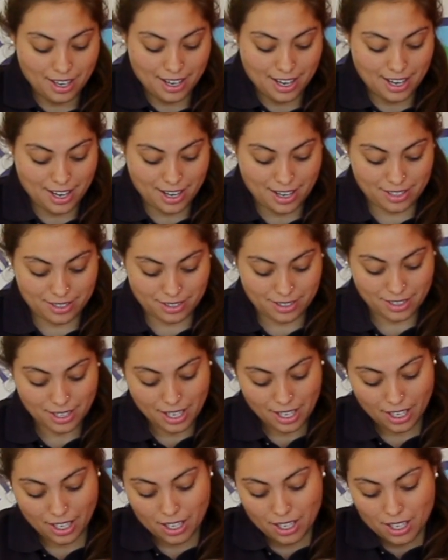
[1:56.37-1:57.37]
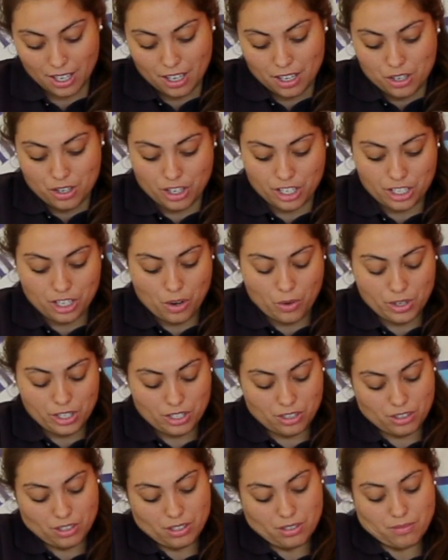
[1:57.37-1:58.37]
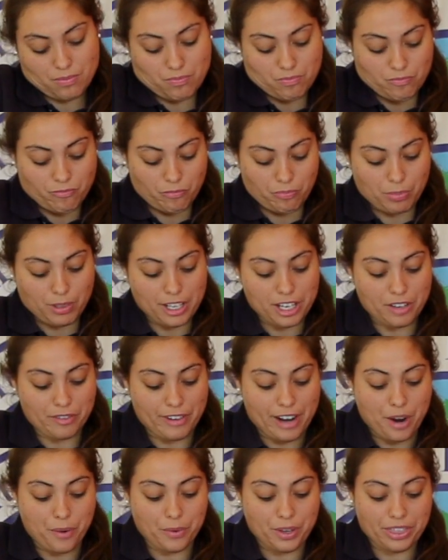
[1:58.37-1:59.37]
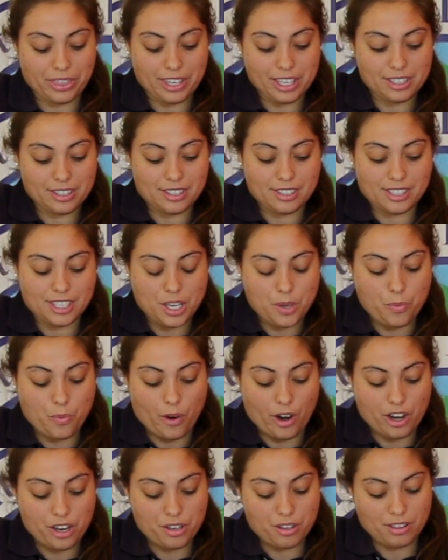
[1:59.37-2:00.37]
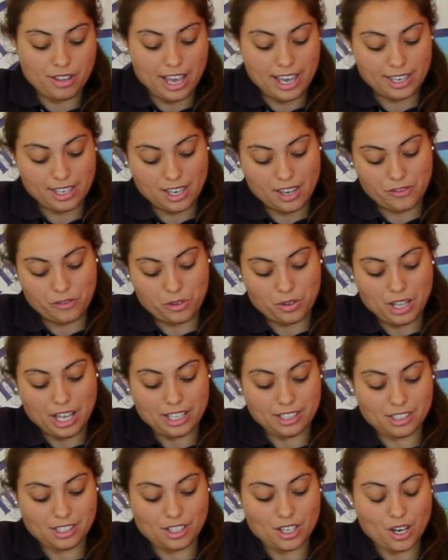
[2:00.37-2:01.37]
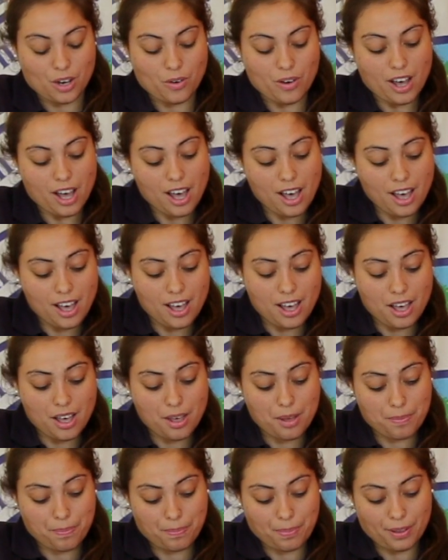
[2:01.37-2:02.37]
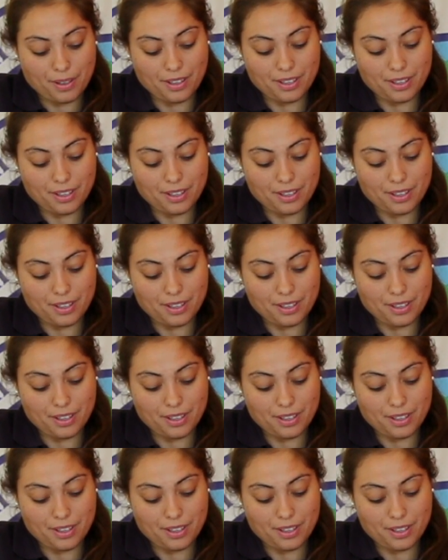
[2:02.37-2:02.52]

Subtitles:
And you can always just play around with it to see where you like it. If you like to go up,